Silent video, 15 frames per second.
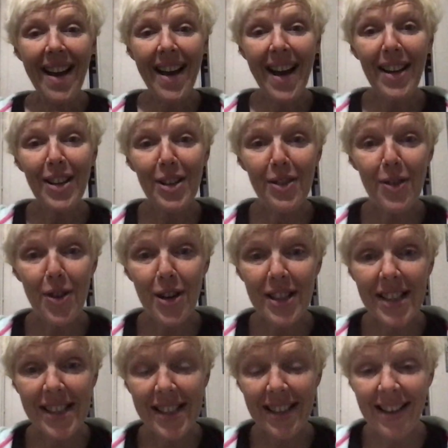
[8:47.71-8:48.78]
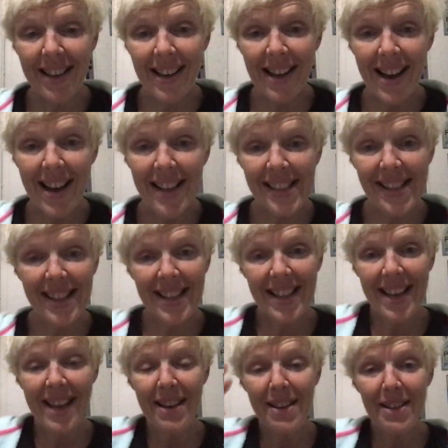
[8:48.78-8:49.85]
I look forward to seeing you guys
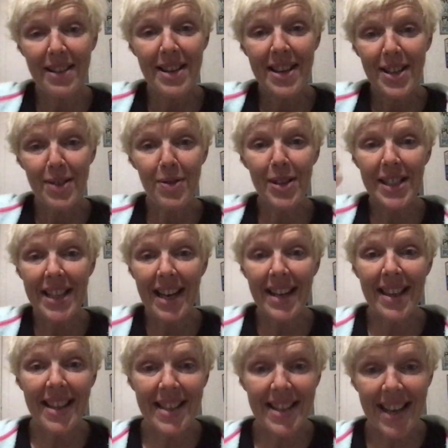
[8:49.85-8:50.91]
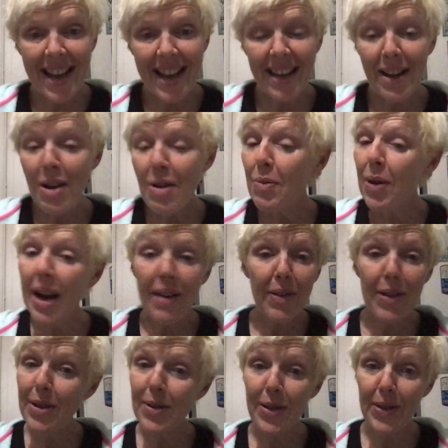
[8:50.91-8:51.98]
towards the end of the day. Whatever
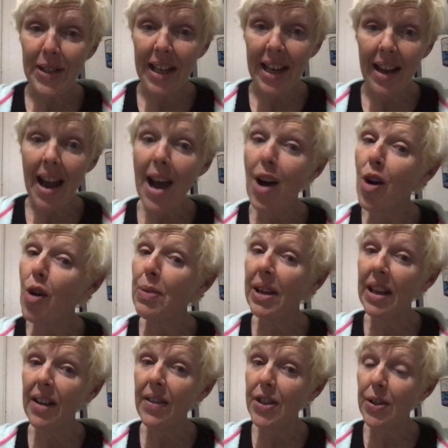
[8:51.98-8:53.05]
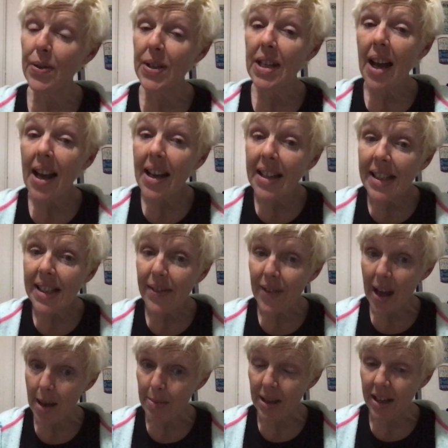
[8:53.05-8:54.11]
you do today, I hope it gives you tons of
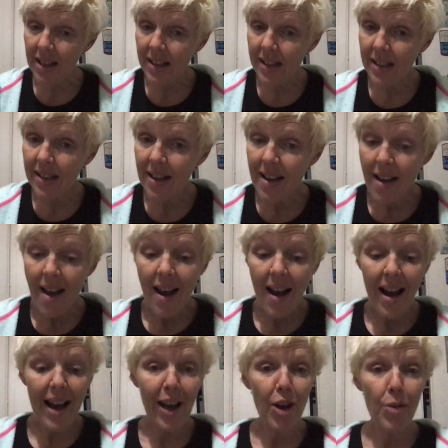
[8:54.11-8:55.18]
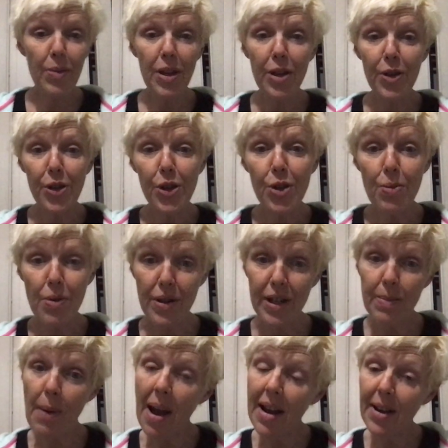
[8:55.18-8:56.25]
happiness. I hope that you're super
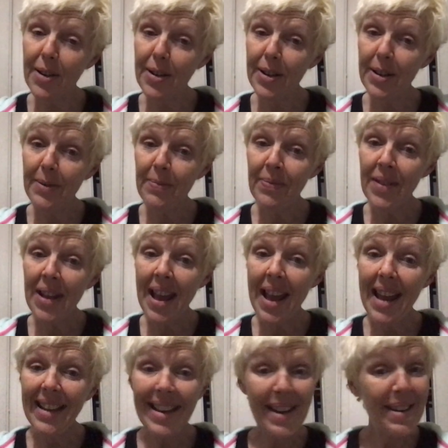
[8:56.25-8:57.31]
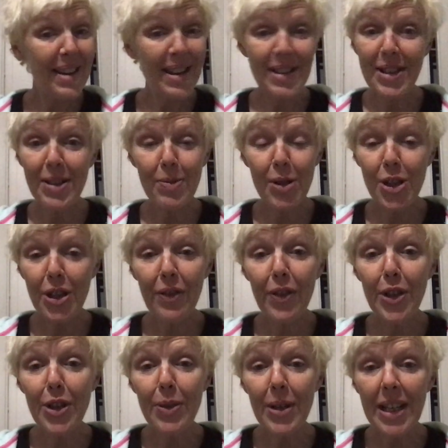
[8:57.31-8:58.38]
inspired. Yeah, and just wishing for
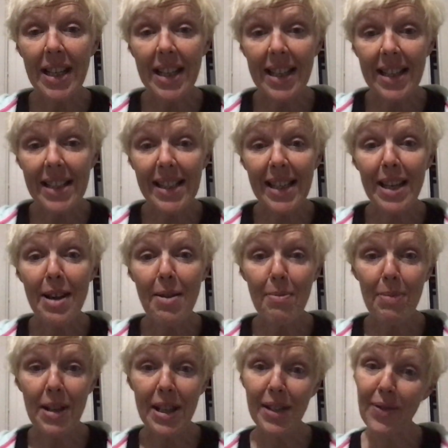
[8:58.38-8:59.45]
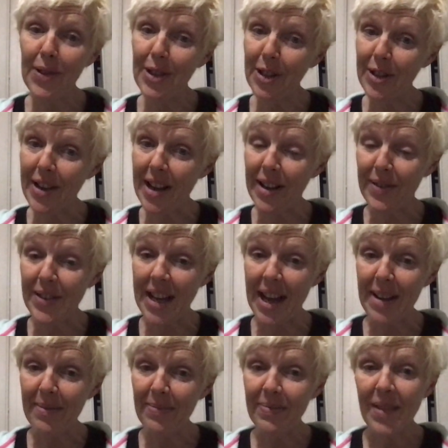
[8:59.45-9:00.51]
you an easy, peaceful, and creative
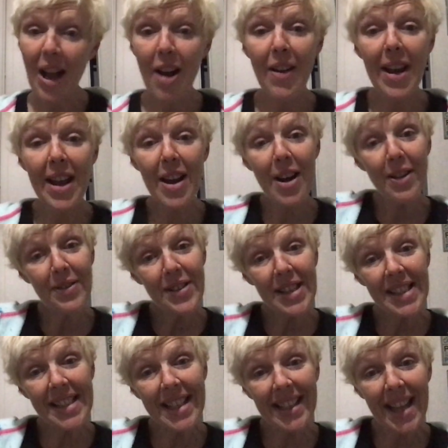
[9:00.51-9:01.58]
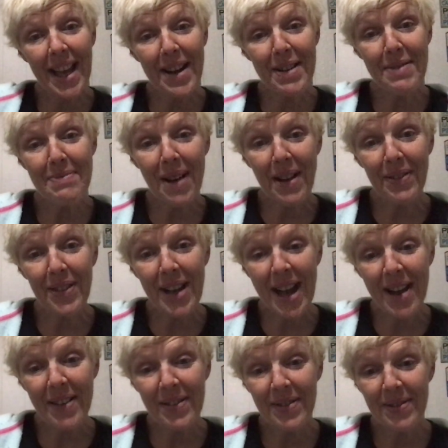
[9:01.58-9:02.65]
day. All right, y'all. See you later. Bye for
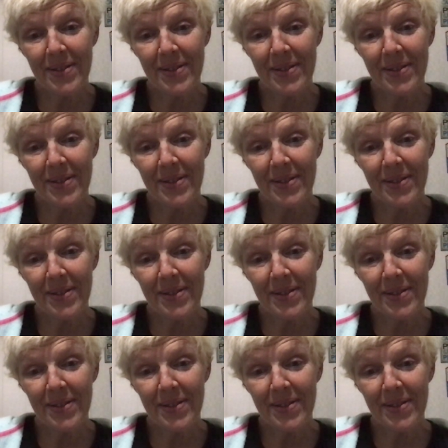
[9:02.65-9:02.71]
now.